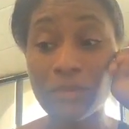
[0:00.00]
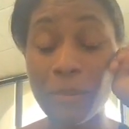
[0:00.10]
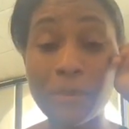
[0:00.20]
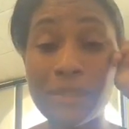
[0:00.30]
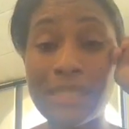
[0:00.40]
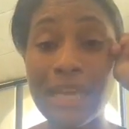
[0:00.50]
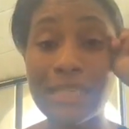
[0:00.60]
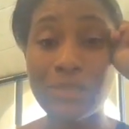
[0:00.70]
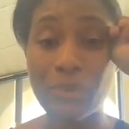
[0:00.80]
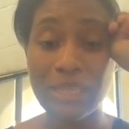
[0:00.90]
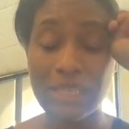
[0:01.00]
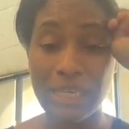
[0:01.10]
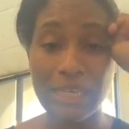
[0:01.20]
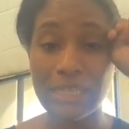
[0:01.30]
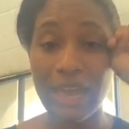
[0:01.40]
I'm obsessed with
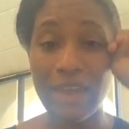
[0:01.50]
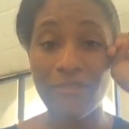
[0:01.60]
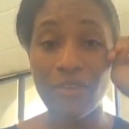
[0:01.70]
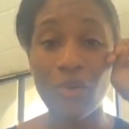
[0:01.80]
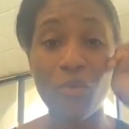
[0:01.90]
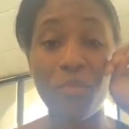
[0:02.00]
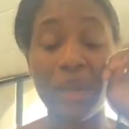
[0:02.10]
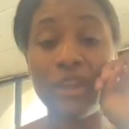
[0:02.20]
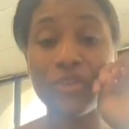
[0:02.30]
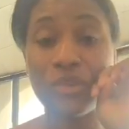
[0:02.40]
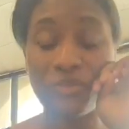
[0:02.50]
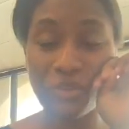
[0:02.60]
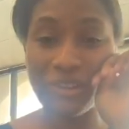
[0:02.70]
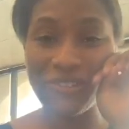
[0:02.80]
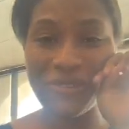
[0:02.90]
teas. I have a whole pantry
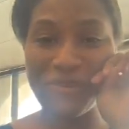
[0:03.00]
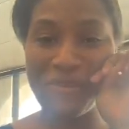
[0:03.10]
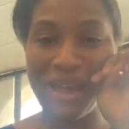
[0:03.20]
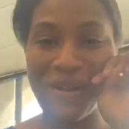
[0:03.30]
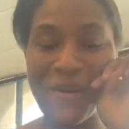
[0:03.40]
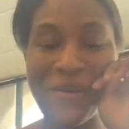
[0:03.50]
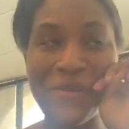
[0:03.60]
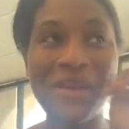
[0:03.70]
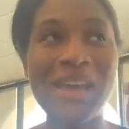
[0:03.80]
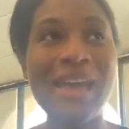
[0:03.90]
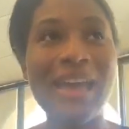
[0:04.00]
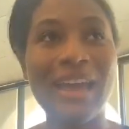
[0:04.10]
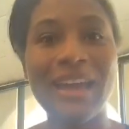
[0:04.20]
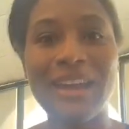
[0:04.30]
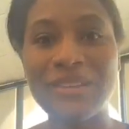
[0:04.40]
full of them at home,
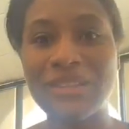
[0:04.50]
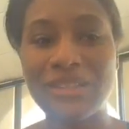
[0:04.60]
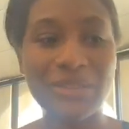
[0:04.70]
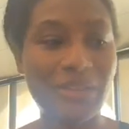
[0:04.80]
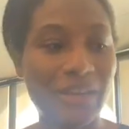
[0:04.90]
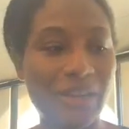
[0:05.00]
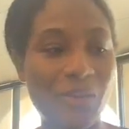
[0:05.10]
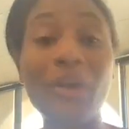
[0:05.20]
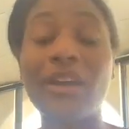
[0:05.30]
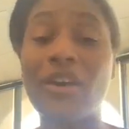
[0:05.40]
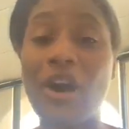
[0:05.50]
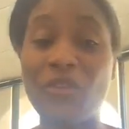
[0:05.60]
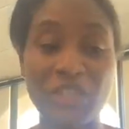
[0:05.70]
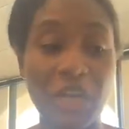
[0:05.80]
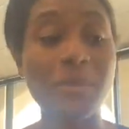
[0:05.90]
and I used to uh, work at
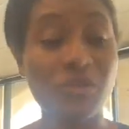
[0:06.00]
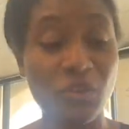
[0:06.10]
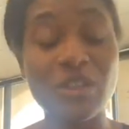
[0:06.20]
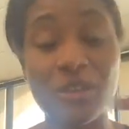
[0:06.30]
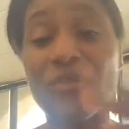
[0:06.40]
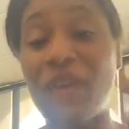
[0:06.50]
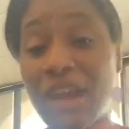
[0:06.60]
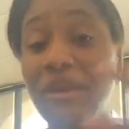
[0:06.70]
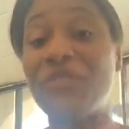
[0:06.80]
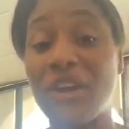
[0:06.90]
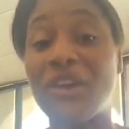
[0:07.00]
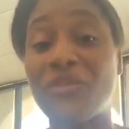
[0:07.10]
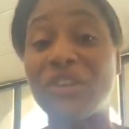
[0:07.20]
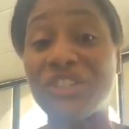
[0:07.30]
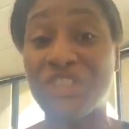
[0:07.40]
coffee shops. And first, in fact, my very
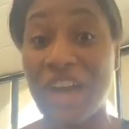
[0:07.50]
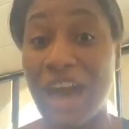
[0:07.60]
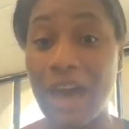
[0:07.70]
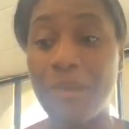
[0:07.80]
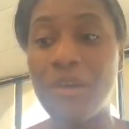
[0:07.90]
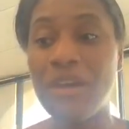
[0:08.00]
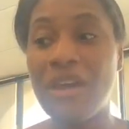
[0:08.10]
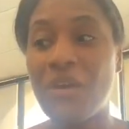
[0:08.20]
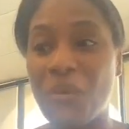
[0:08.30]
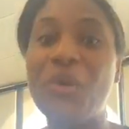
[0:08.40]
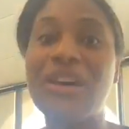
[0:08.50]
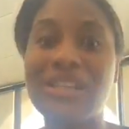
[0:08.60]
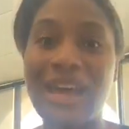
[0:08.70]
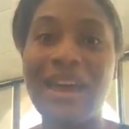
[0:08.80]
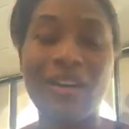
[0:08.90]
first job
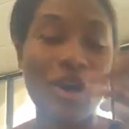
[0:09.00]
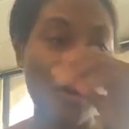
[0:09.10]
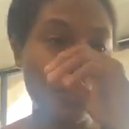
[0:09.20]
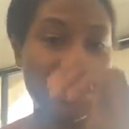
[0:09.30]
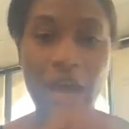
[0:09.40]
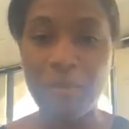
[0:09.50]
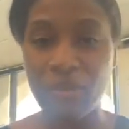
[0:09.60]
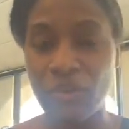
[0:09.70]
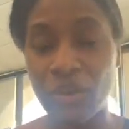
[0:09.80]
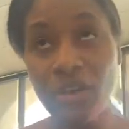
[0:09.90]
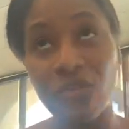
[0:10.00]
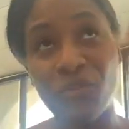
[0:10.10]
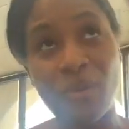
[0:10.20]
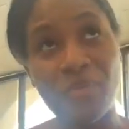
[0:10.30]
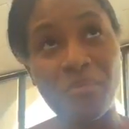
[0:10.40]
was at a coffee shop. If you're
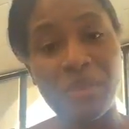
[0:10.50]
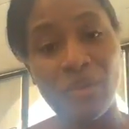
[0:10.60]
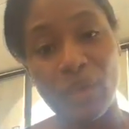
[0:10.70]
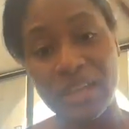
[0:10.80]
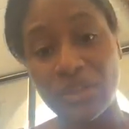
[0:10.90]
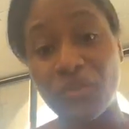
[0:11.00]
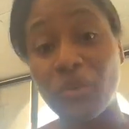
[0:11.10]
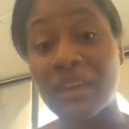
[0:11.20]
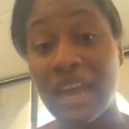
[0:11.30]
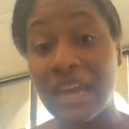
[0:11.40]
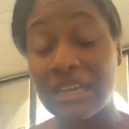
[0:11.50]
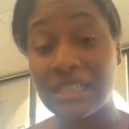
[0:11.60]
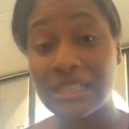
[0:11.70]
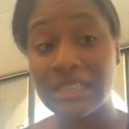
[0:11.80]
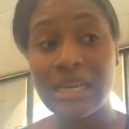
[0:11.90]
from the Midwest or from
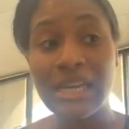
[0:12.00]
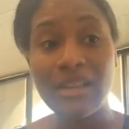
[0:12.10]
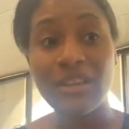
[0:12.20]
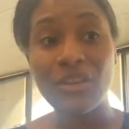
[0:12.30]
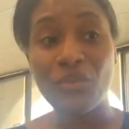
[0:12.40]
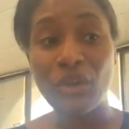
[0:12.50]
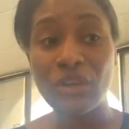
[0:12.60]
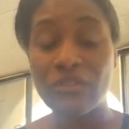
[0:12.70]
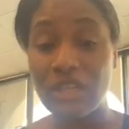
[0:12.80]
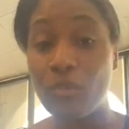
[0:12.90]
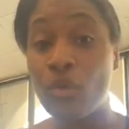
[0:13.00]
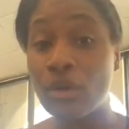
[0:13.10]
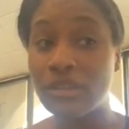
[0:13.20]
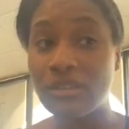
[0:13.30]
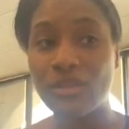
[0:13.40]
Canada, then you've heard of Tim
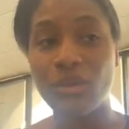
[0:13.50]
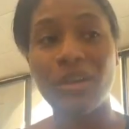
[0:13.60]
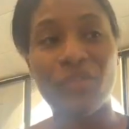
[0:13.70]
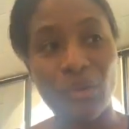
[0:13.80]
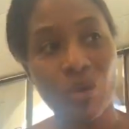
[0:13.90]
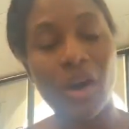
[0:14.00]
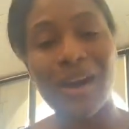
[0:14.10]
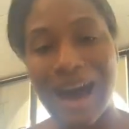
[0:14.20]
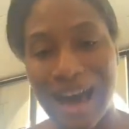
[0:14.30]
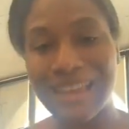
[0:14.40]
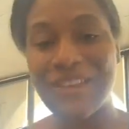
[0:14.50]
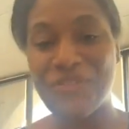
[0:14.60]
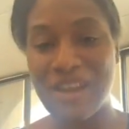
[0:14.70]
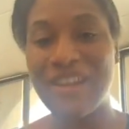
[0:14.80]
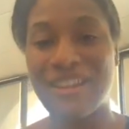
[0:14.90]
Hortons, or if you are a hockey
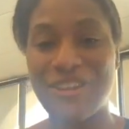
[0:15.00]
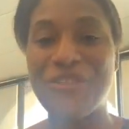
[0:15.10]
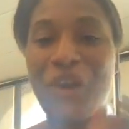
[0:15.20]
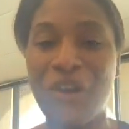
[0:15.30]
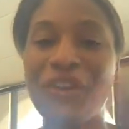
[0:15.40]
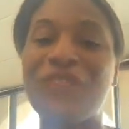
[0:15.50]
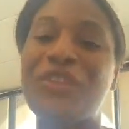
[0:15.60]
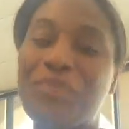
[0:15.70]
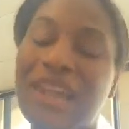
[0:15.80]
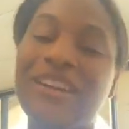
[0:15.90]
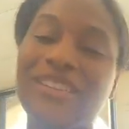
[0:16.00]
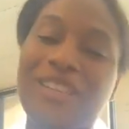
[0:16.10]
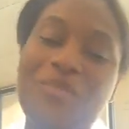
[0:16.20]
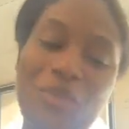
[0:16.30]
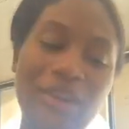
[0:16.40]
fan, then you've heard of the player
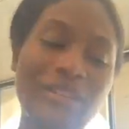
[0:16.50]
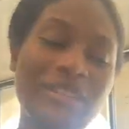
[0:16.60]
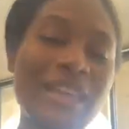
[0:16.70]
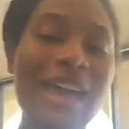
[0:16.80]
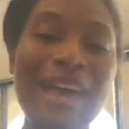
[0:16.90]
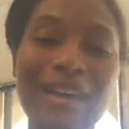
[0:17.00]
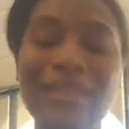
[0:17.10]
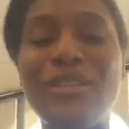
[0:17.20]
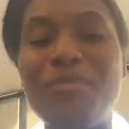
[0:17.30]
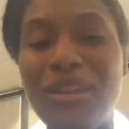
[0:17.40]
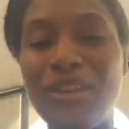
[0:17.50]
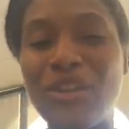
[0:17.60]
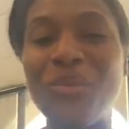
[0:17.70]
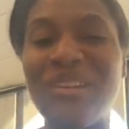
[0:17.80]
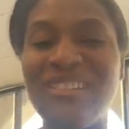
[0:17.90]
Tim Hortons. I used to be the
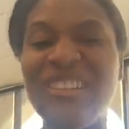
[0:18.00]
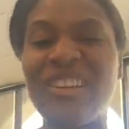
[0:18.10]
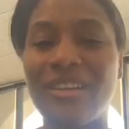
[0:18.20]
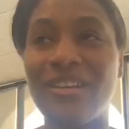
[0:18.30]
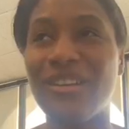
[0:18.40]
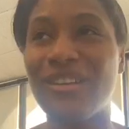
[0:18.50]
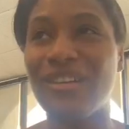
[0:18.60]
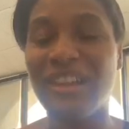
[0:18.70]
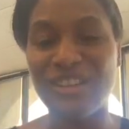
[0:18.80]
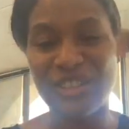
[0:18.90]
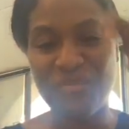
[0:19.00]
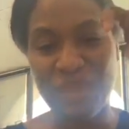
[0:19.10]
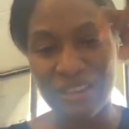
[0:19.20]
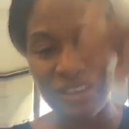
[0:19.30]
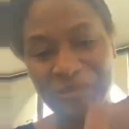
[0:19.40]
donut dunking girl. I used to
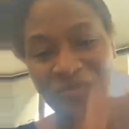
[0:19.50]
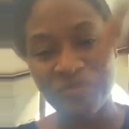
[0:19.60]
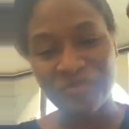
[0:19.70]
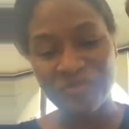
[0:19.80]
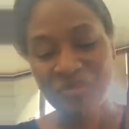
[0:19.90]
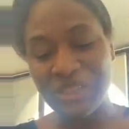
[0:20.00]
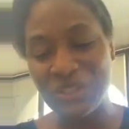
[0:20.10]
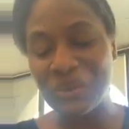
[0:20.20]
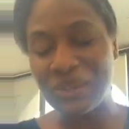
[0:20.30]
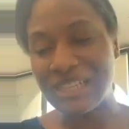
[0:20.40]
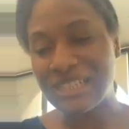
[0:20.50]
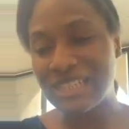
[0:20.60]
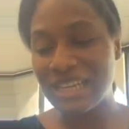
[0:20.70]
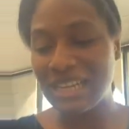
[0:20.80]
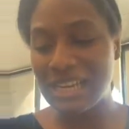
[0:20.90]
make the the donuts
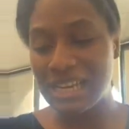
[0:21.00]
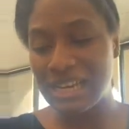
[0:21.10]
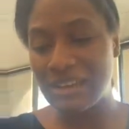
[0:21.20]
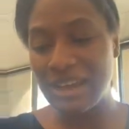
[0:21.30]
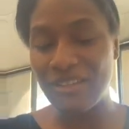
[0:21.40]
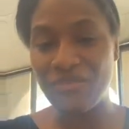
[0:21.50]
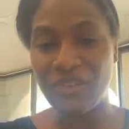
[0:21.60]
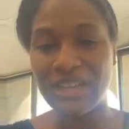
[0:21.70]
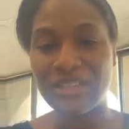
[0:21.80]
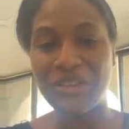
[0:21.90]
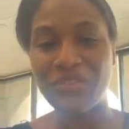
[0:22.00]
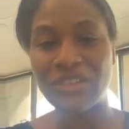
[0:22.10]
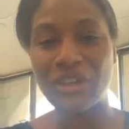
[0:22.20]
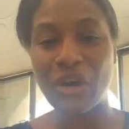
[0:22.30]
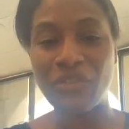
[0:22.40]
and then uh, advanced over
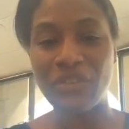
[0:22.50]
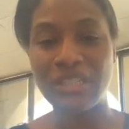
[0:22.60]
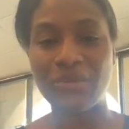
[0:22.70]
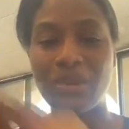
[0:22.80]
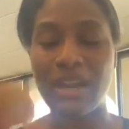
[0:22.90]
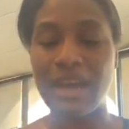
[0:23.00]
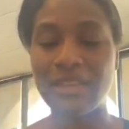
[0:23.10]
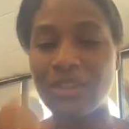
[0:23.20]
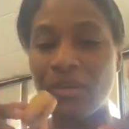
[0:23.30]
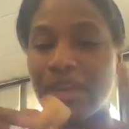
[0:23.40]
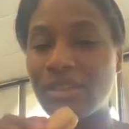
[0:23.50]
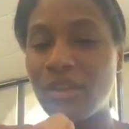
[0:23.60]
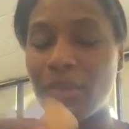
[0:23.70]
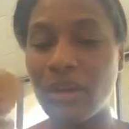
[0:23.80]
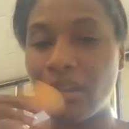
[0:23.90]
to coffees and whatnot. So, okay, so
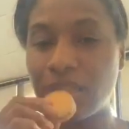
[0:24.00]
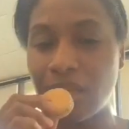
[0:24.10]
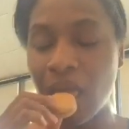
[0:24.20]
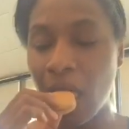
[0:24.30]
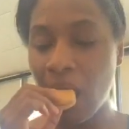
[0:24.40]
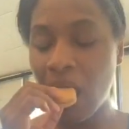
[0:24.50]
here we go. Let's see.